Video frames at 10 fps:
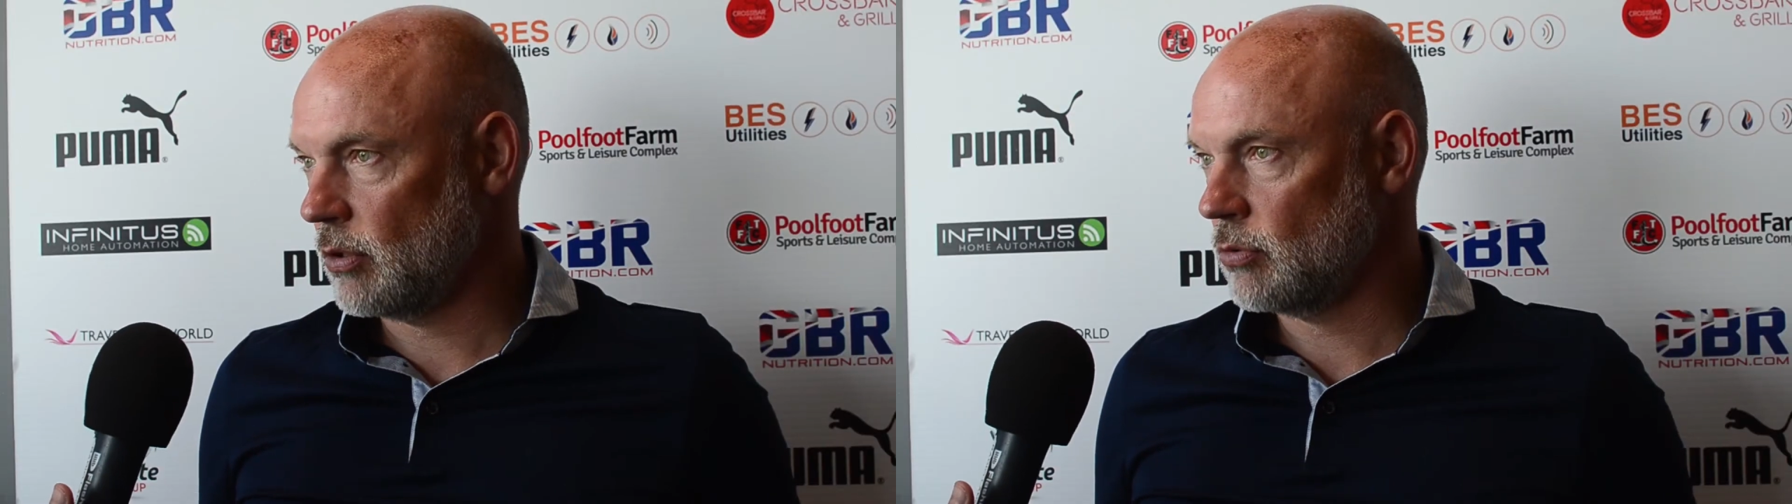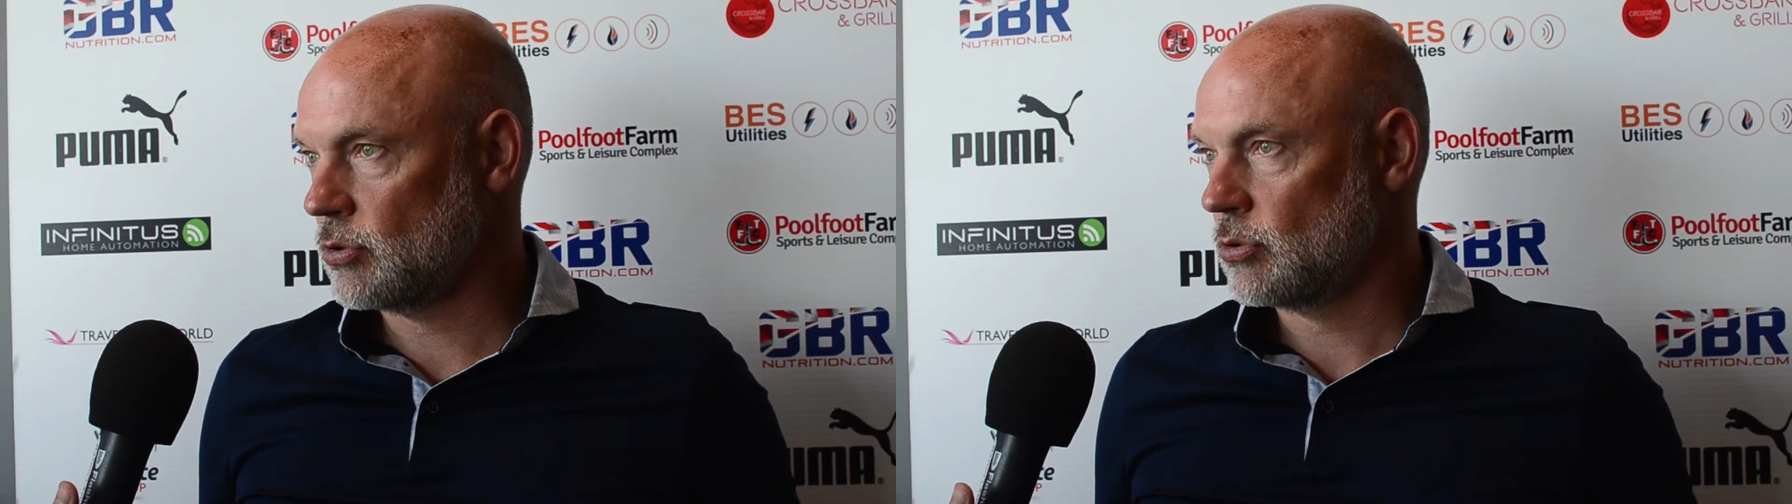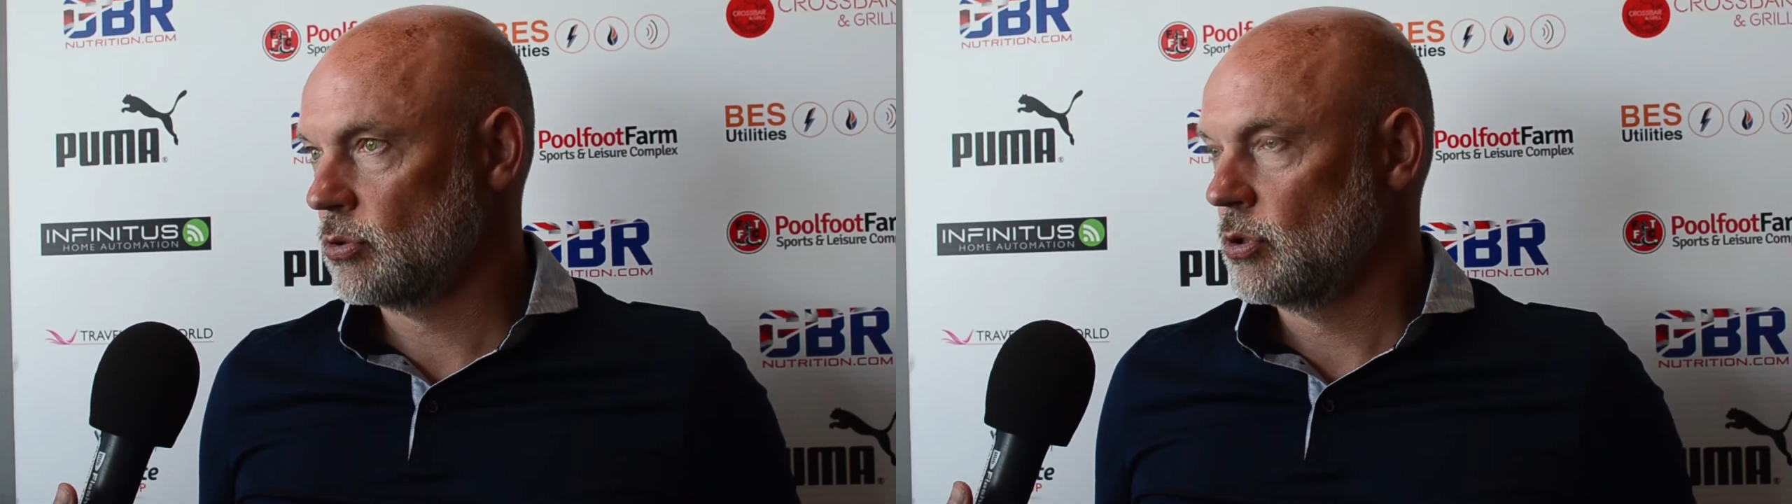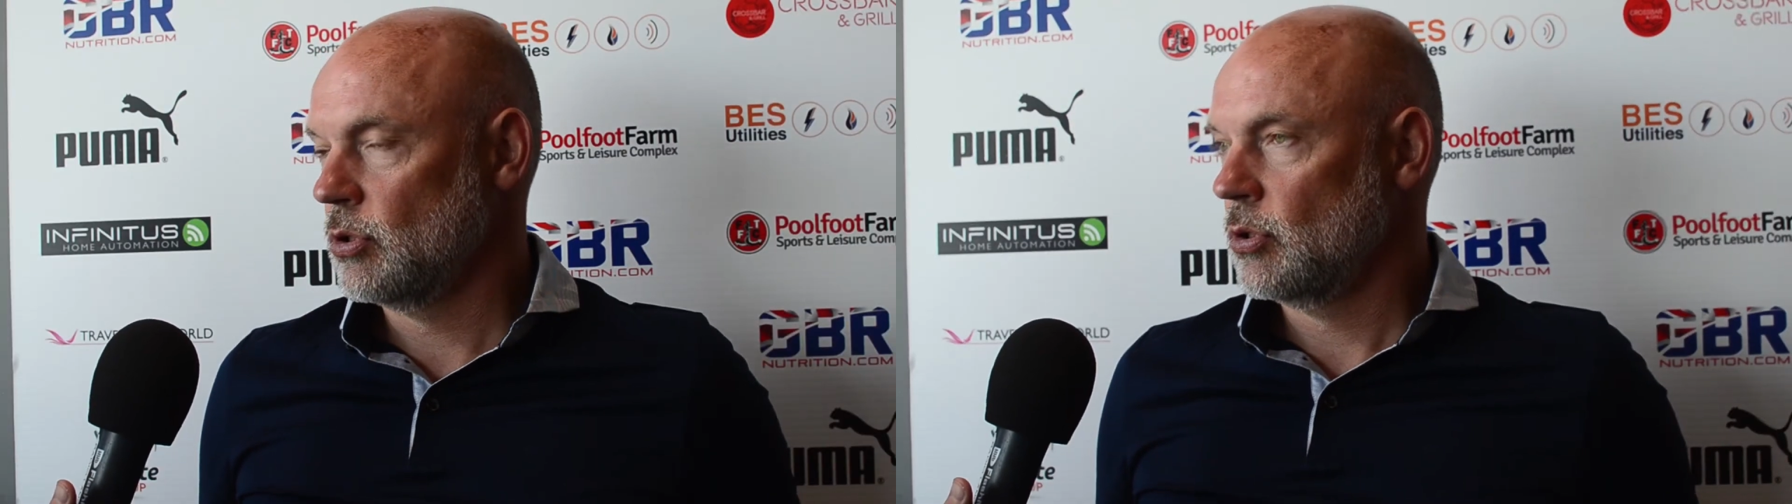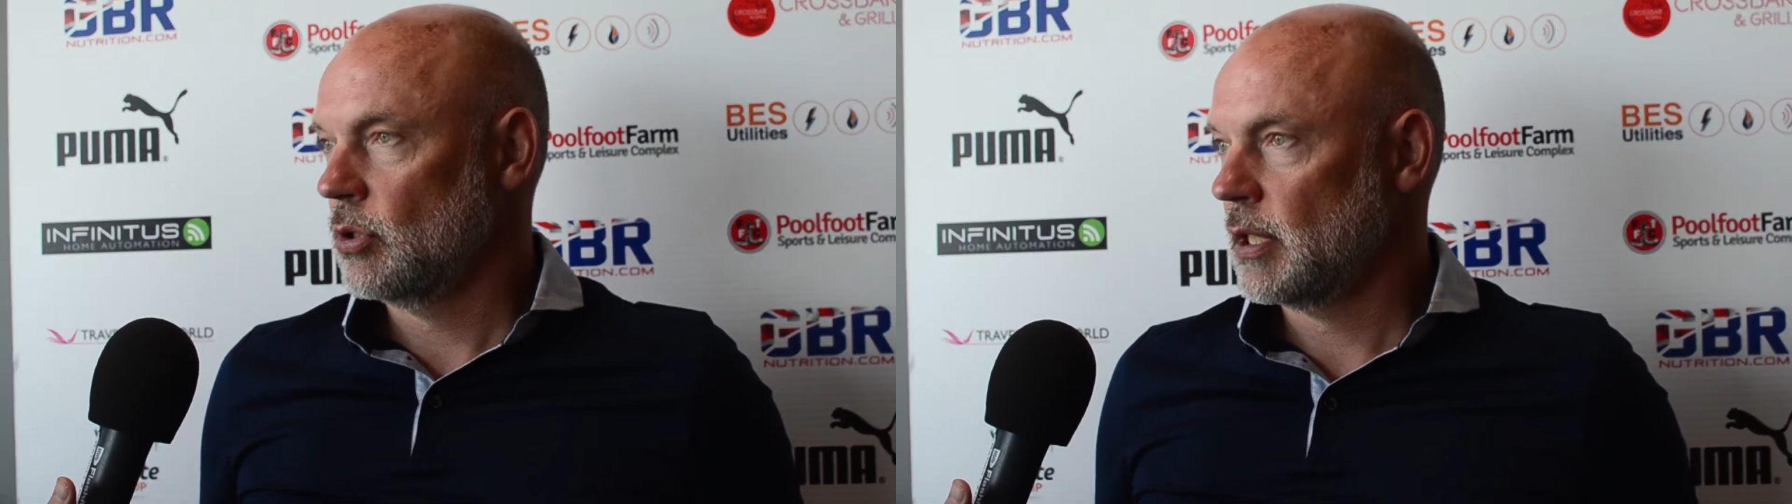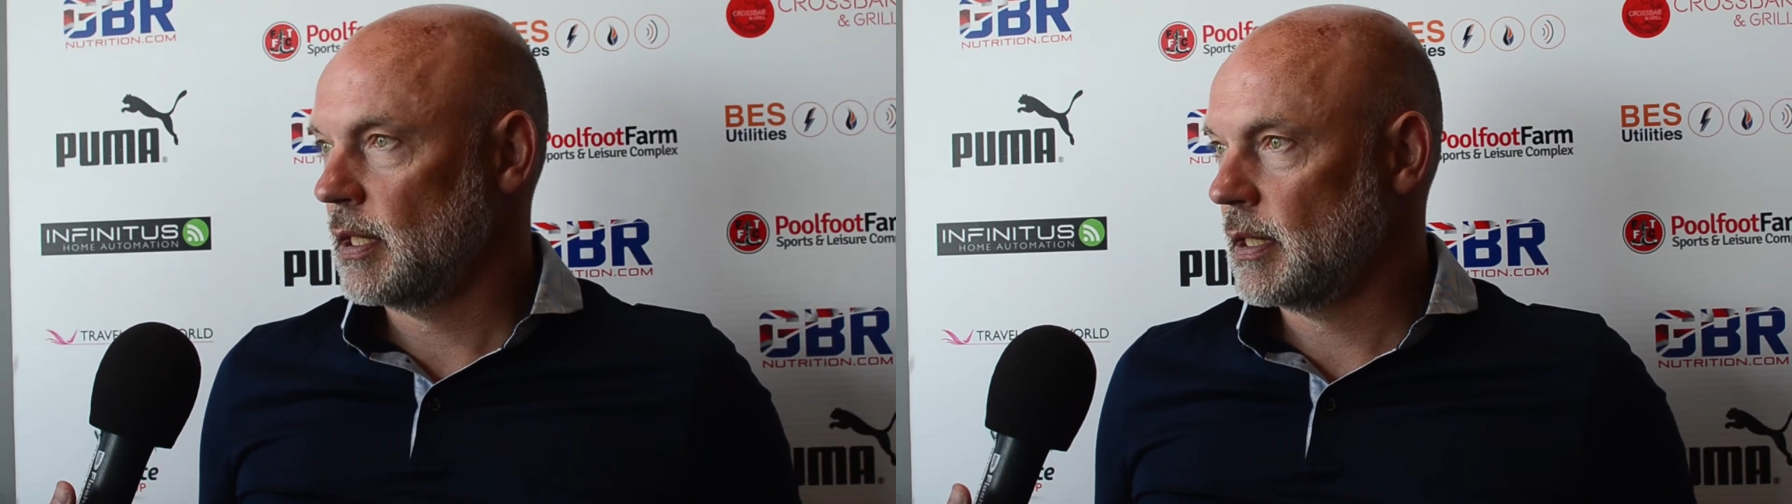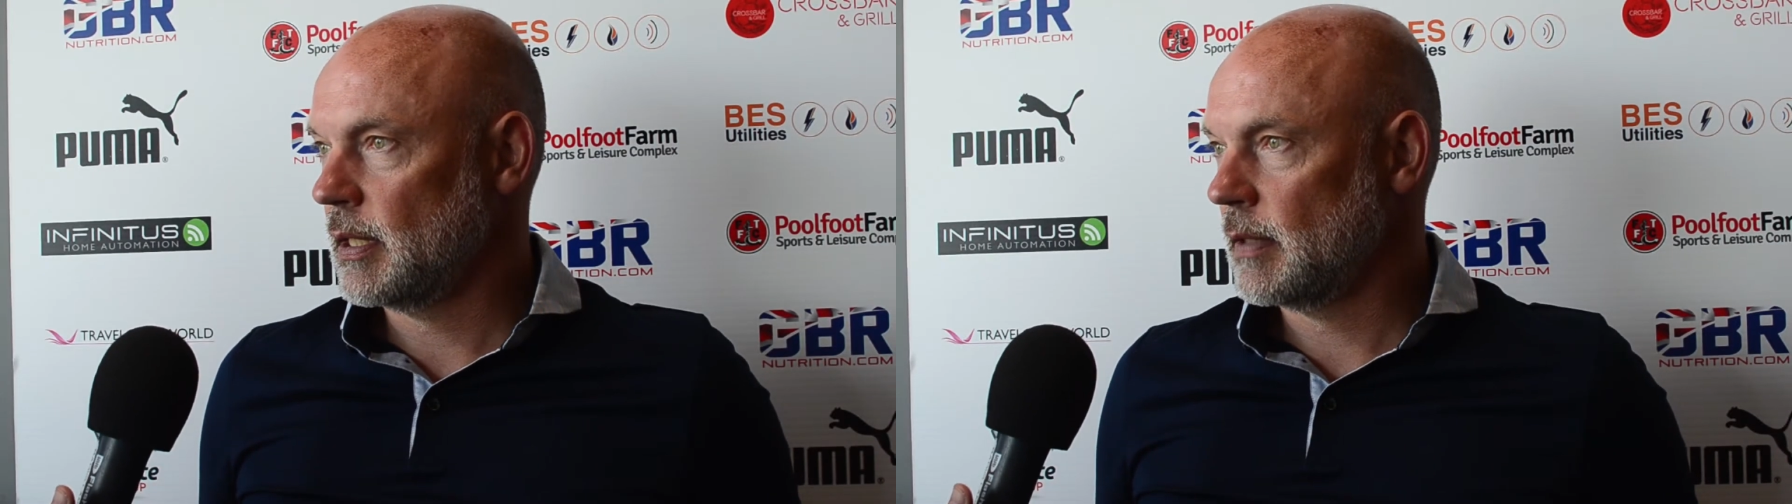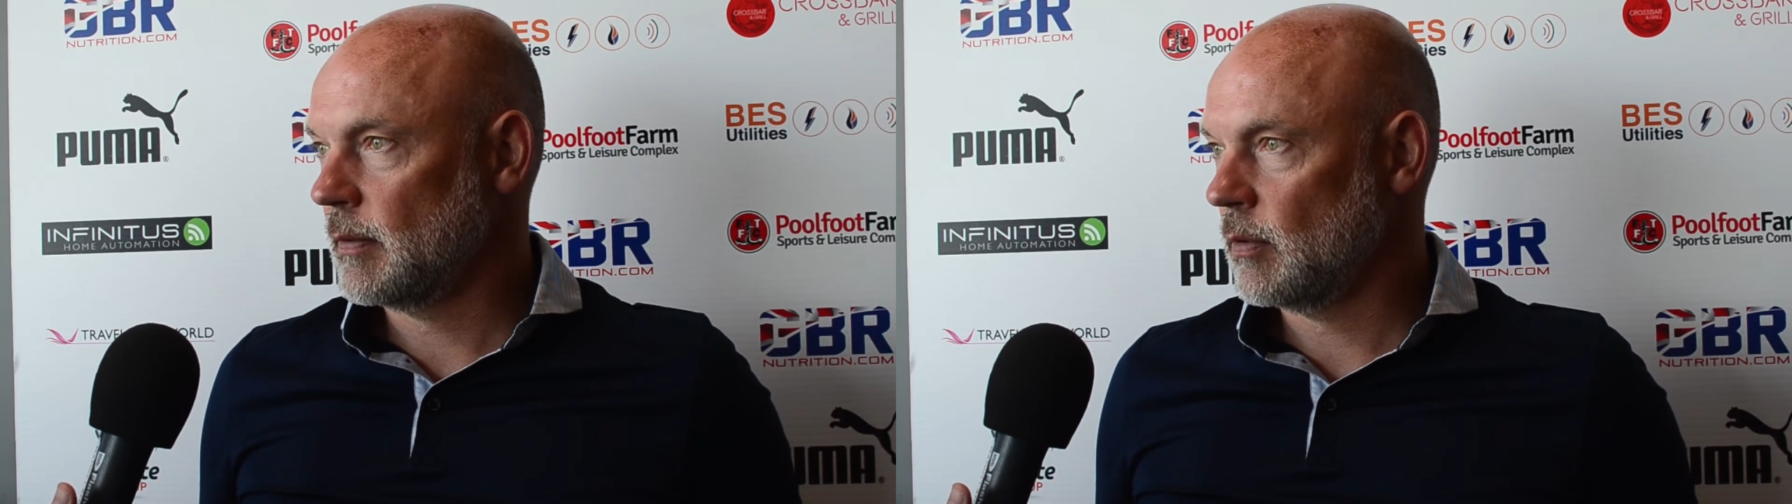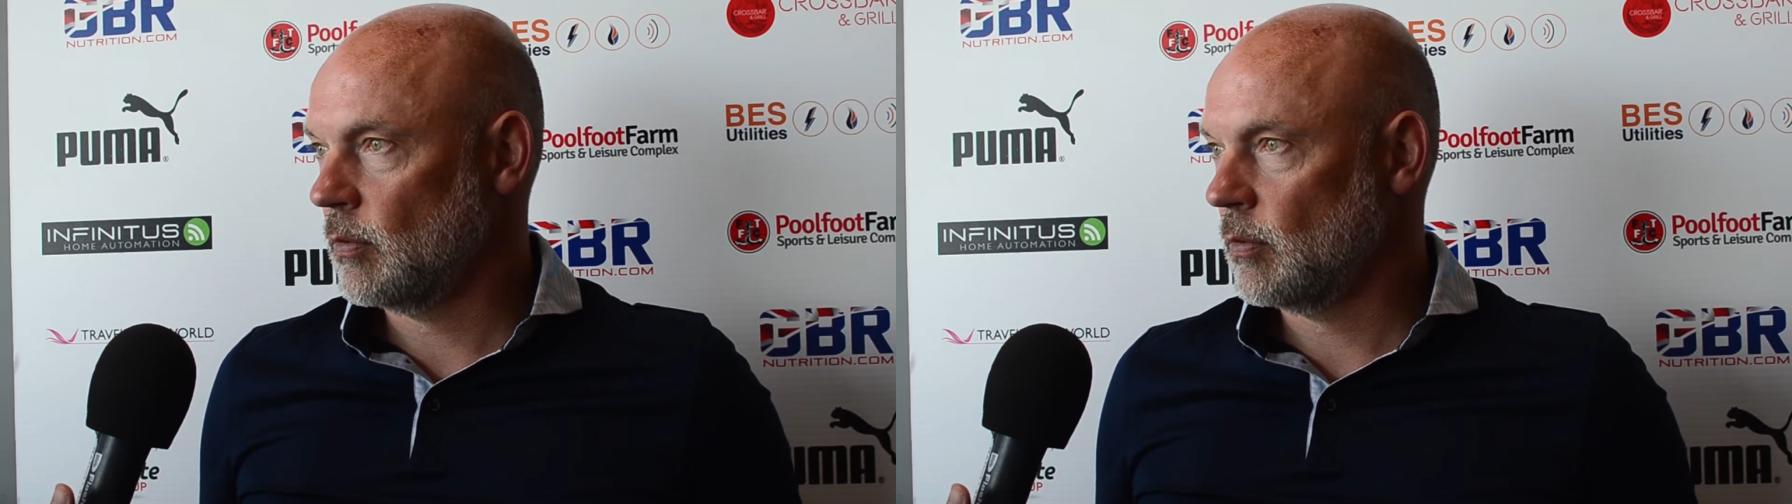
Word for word: knows uh,